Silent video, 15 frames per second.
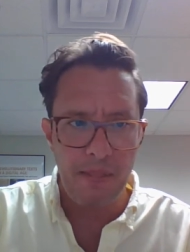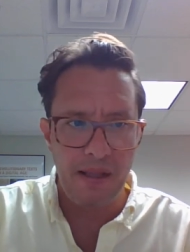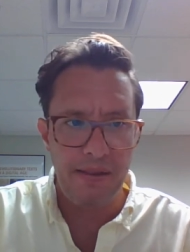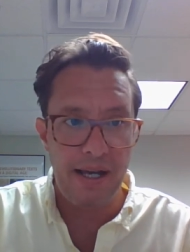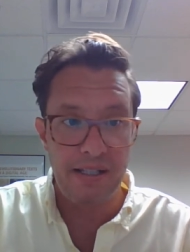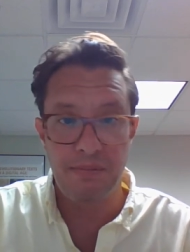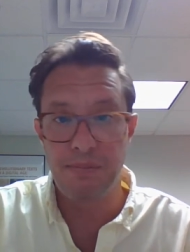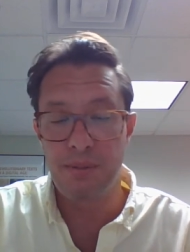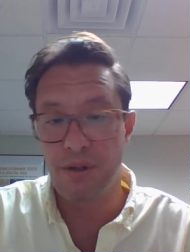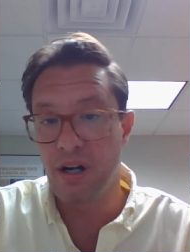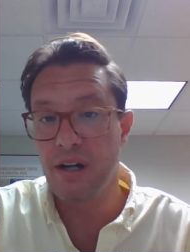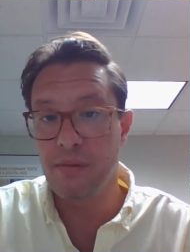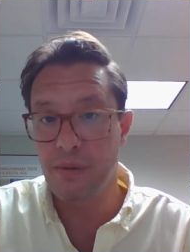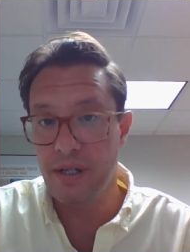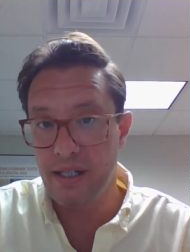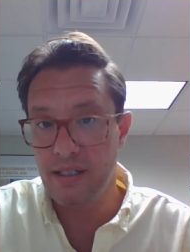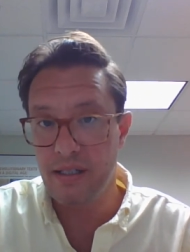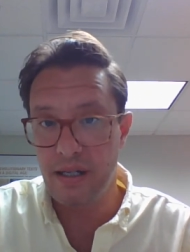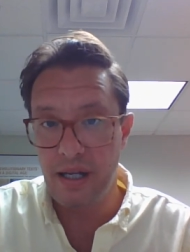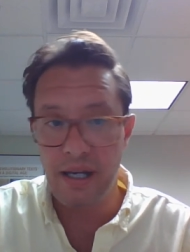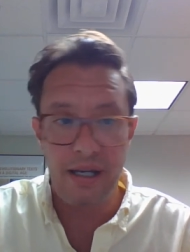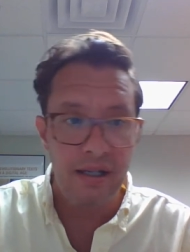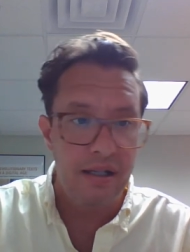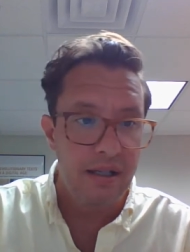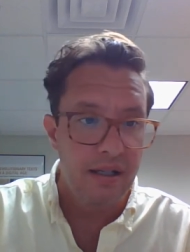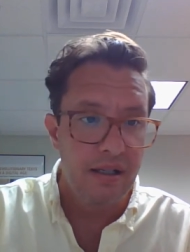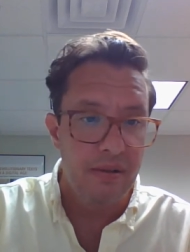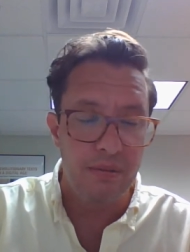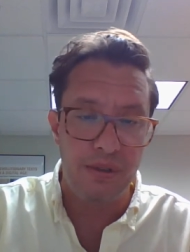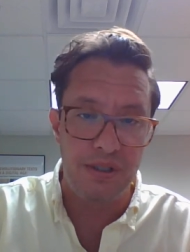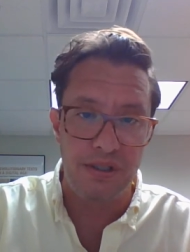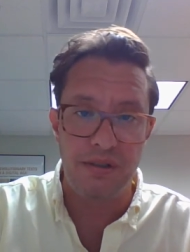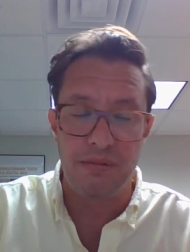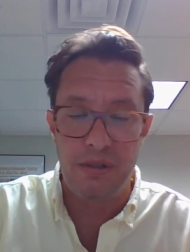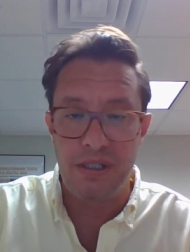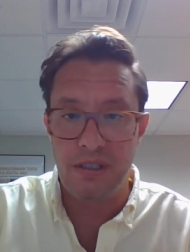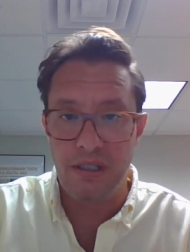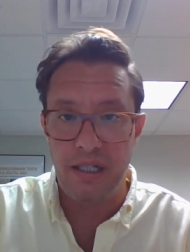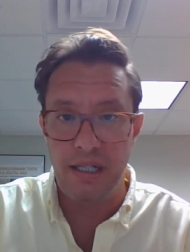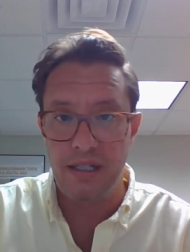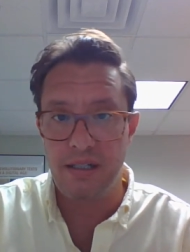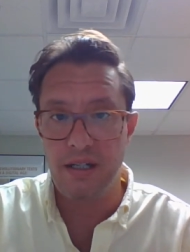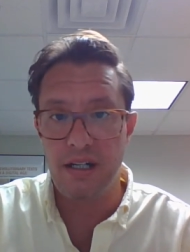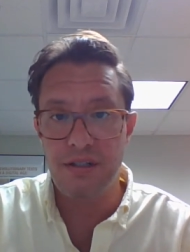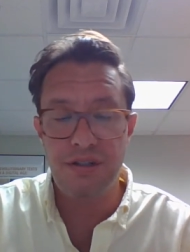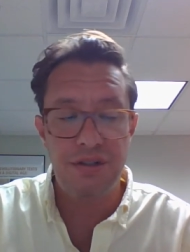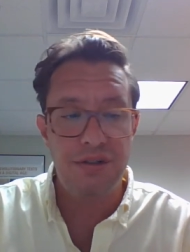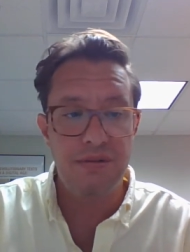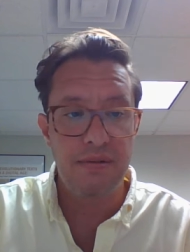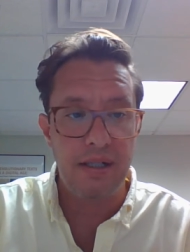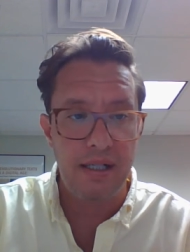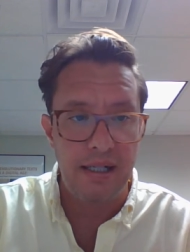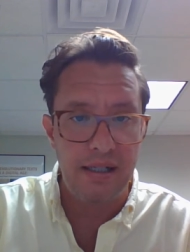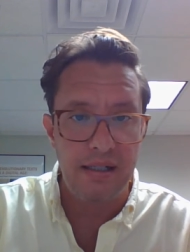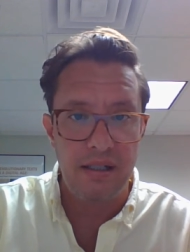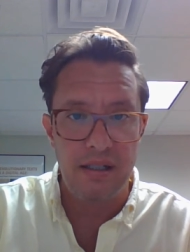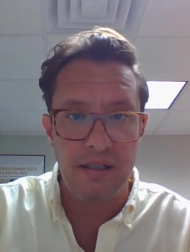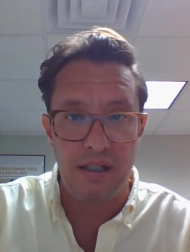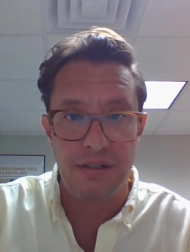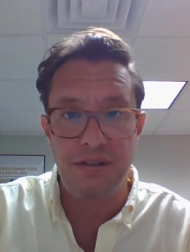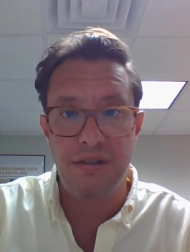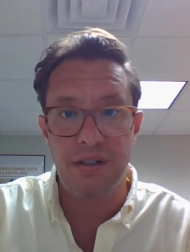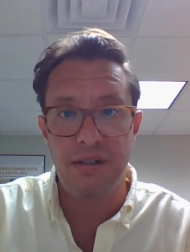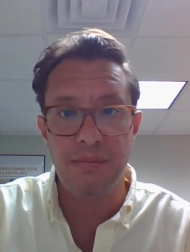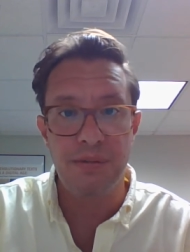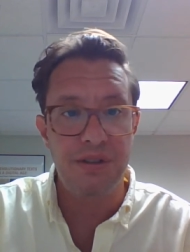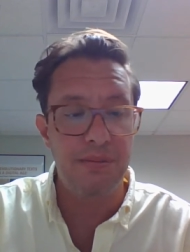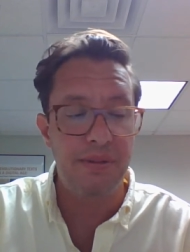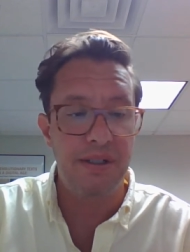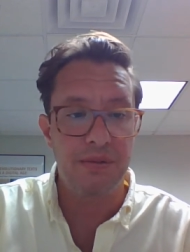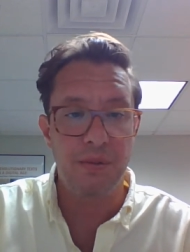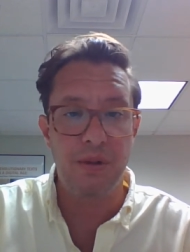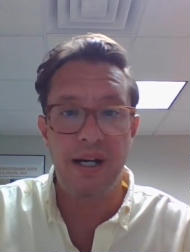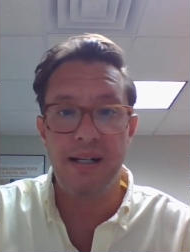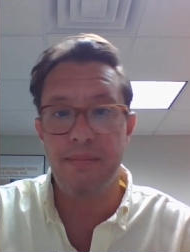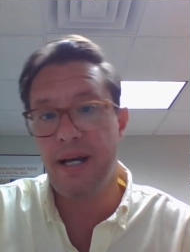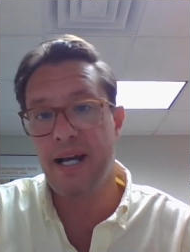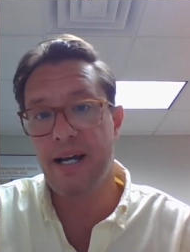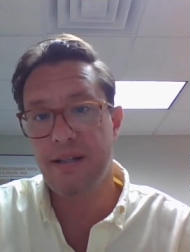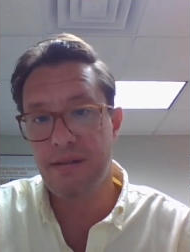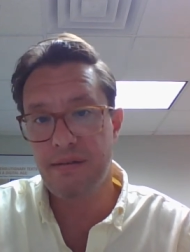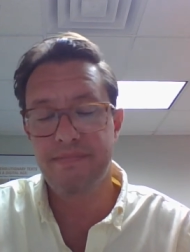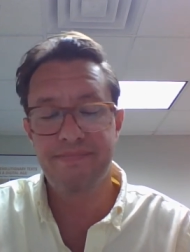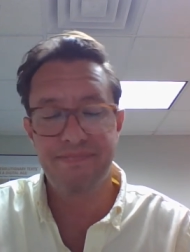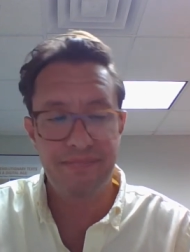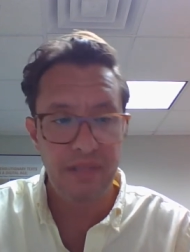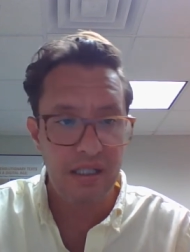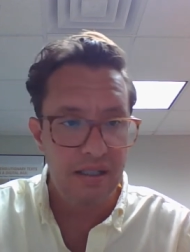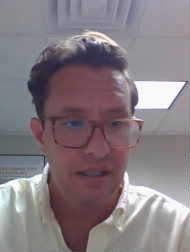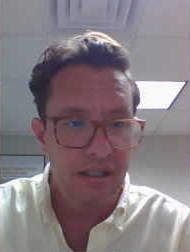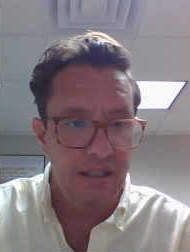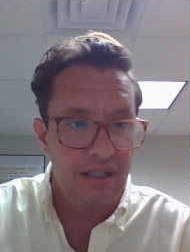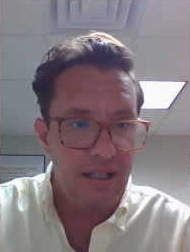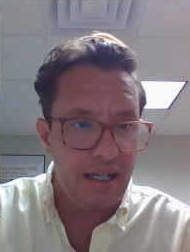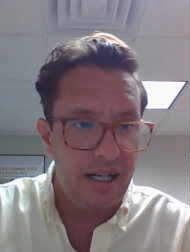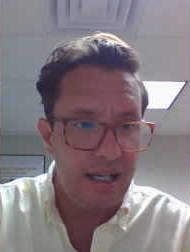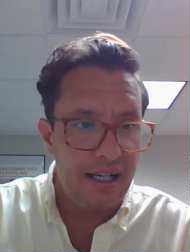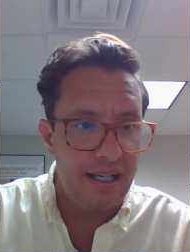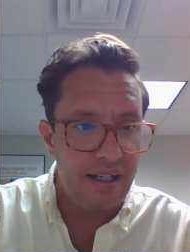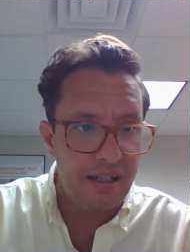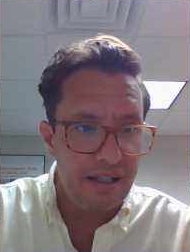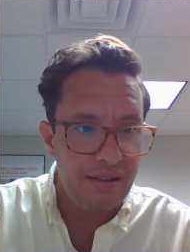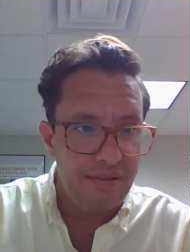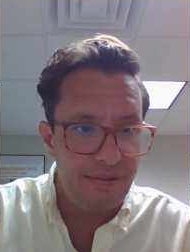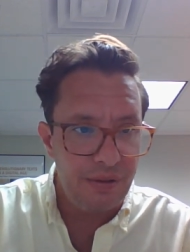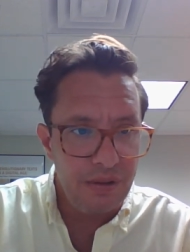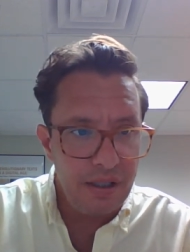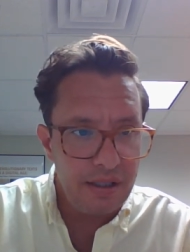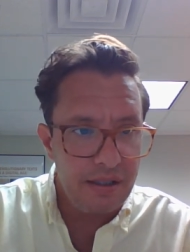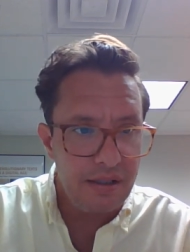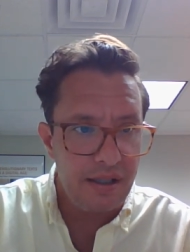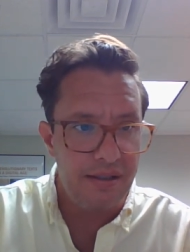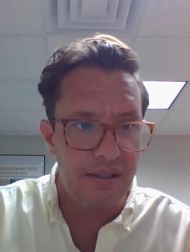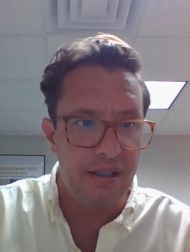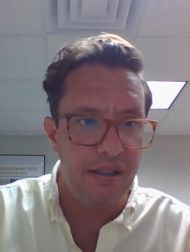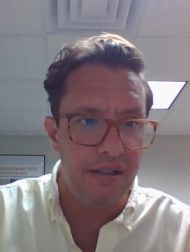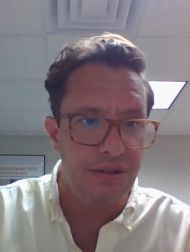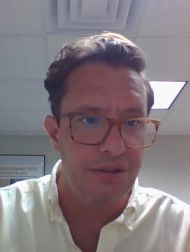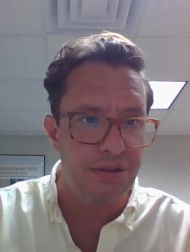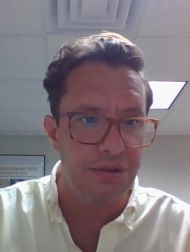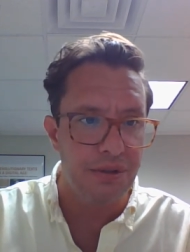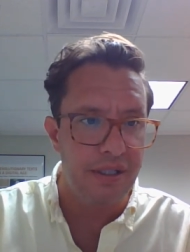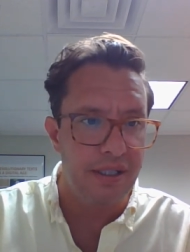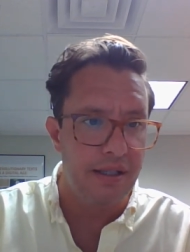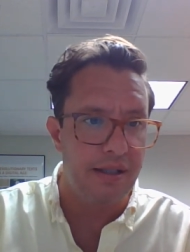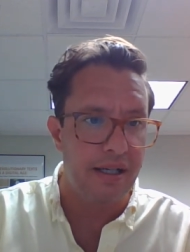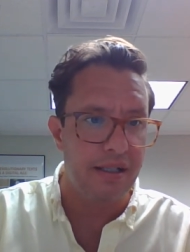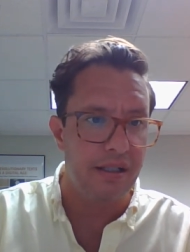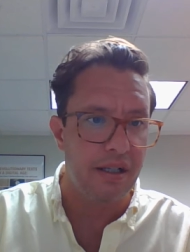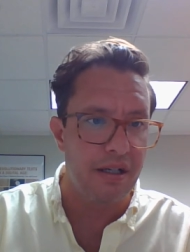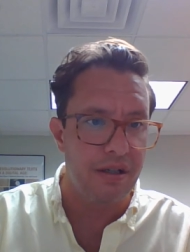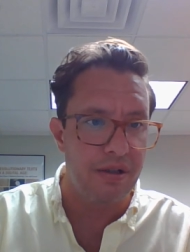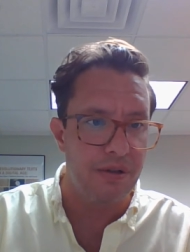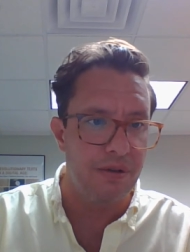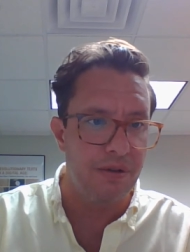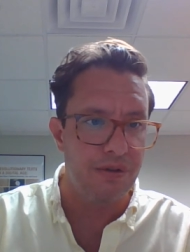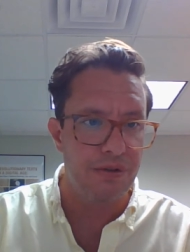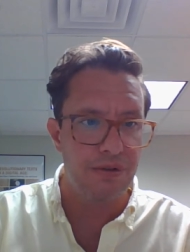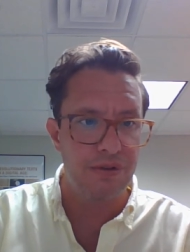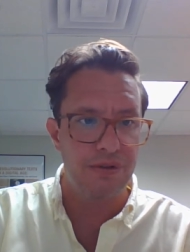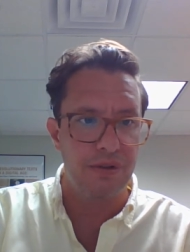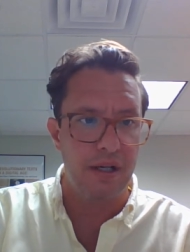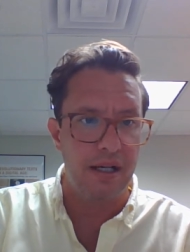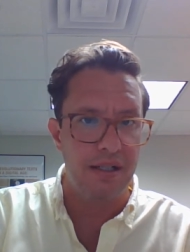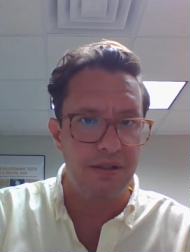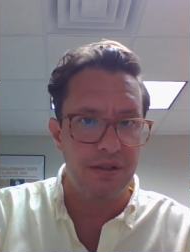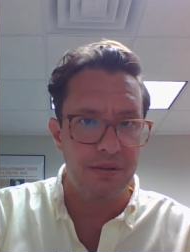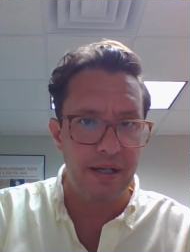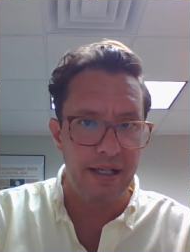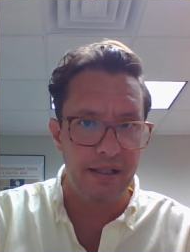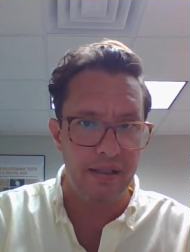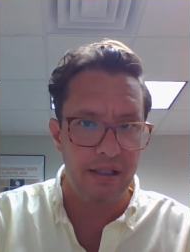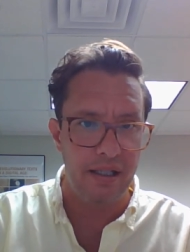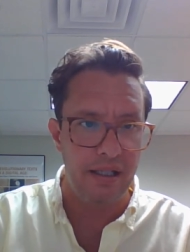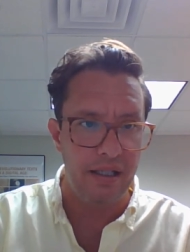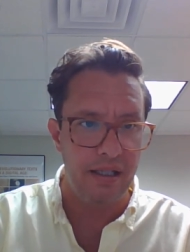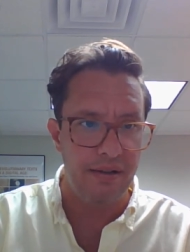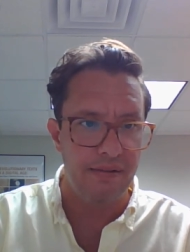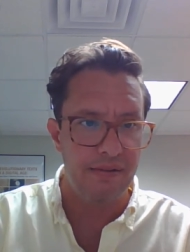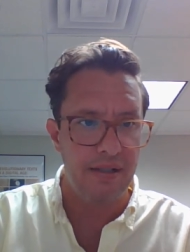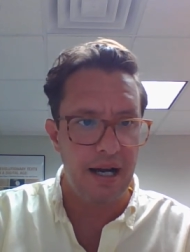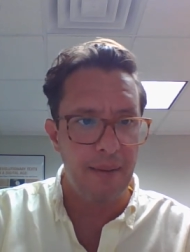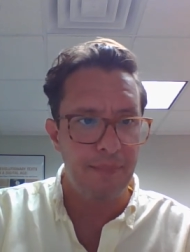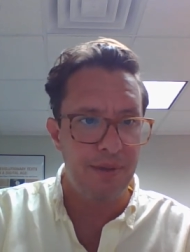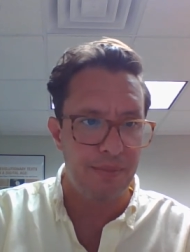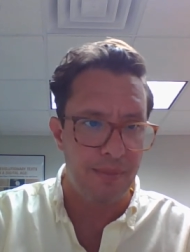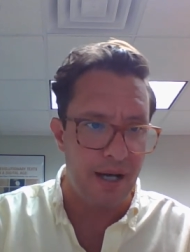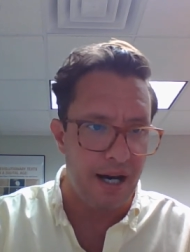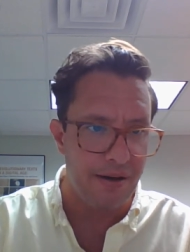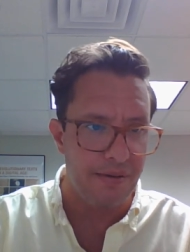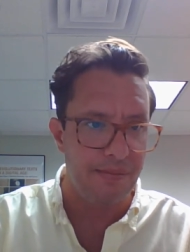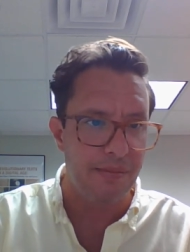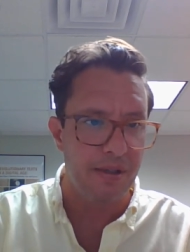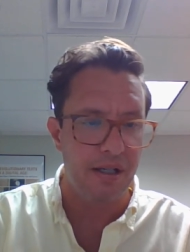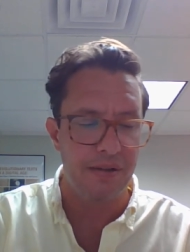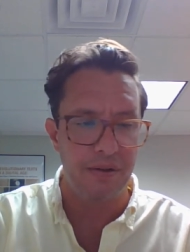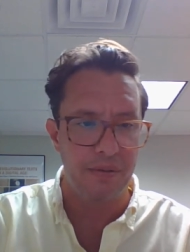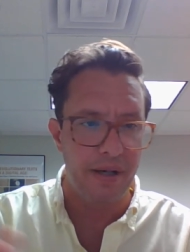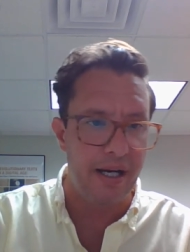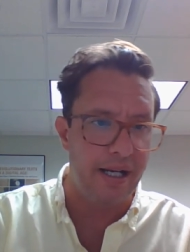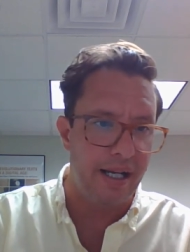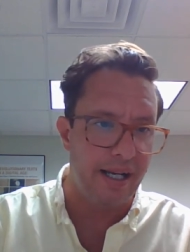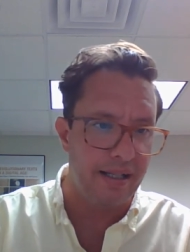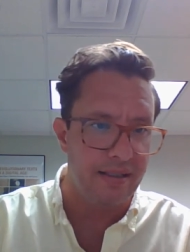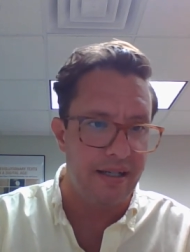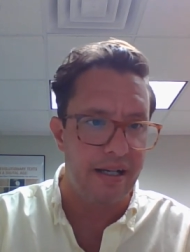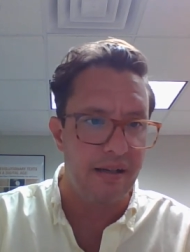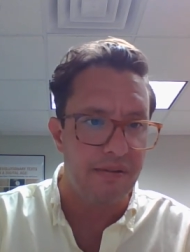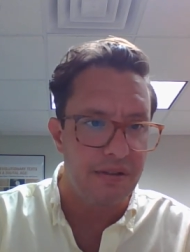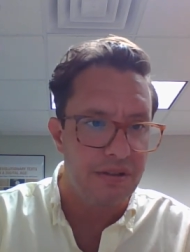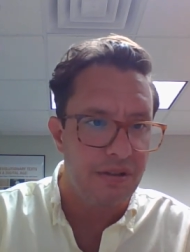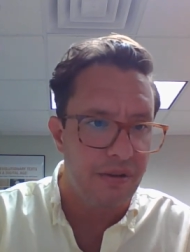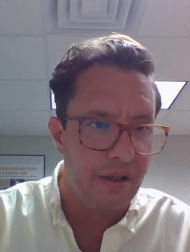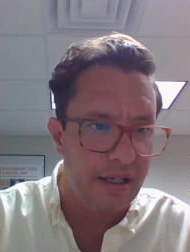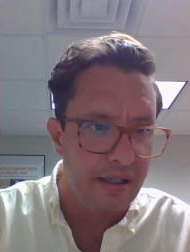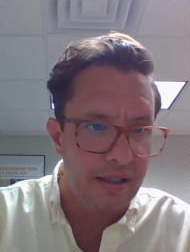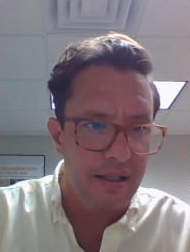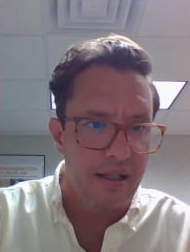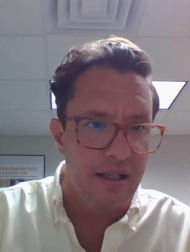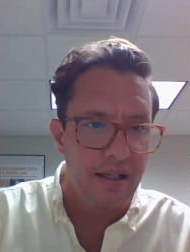that's Broadway today, which is originally a Dutch term, which means wide path. And if you look at the street that goes directly top to bottom on the right-hand side of the screen,